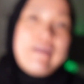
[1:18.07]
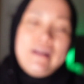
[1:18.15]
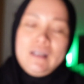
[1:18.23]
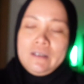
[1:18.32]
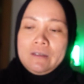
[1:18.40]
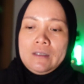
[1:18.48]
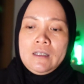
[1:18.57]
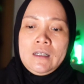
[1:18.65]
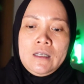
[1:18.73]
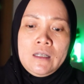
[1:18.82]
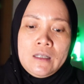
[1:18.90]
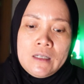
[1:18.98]
Airalo.
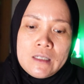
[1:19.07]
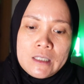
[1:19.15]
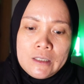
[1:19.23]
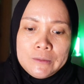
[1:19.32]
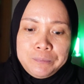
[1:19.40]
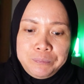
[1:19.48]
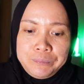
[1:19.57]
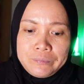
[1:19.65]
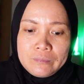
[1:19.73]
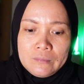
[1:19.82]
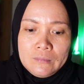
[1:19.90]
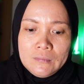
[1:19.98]

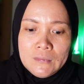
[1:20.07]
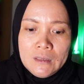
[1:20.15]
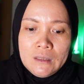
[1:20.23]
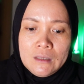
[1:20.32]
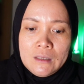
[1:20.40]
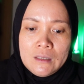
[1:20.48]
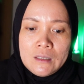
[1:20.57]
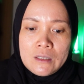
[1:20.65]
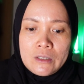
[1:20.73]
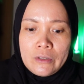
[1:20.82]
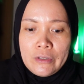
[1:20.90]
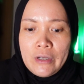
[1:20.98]

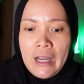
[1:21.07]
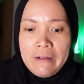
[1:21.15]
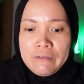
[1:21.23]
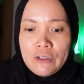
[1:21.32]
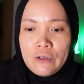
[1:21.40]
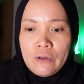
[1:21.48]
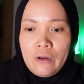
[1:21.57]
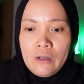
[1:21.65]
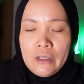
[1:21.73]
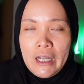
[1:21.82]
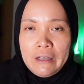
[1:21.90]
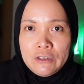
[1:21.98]
So you have to,
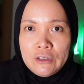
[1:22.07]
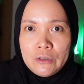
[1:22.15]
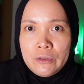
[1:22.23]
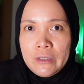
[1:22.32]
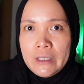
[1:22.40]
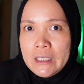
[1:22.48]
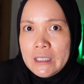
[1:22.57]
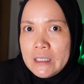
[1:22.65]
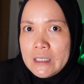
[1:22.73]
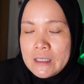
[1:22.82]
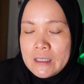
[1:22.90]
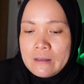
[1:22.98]
all you have to do
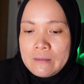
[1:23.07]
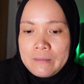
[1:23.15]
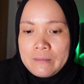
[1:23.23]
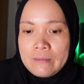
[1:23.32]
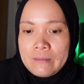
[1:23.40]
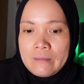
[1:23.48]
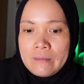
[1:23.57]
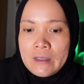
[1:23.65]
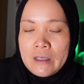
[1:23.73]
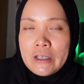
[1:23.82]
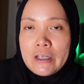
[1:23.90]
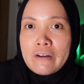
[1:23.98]
is,
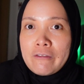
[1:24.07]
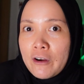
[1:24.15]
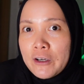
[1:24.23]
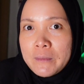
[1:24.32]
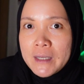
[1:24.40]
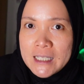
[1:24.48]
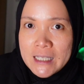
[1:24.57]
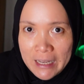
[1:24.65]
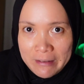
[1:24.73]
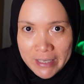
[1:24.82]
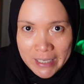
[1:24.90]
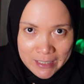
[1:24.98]
your phone must
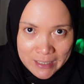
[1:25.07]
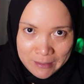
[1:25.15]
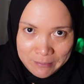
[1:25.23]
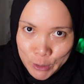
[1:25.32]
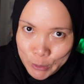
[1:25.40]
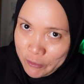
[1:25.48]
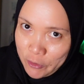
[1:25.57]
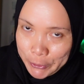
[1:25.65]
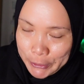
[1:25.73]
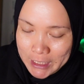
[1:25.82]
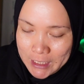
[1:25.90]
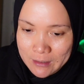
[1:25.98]
have eSIMs, of
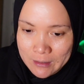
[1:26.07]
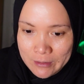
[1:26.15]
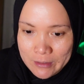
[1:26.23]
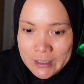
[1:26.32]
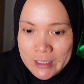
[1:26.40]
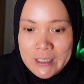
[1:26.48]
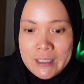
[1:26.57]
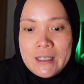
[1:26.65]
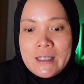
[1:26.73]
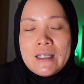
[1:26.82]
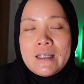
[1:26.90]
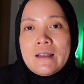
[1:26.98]
course, because this
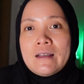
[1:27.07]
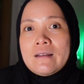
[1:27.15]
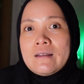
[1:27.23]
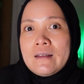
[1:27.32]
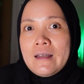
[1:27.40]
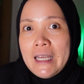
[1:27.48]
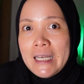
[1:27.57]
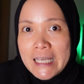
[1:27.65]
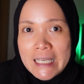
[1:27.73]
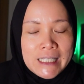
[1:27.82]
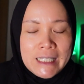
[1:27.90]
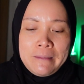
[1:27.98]
is an
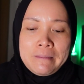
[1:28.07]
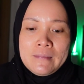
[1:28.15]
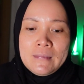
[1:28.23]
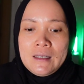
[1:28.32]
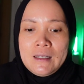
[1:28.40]
eSIM.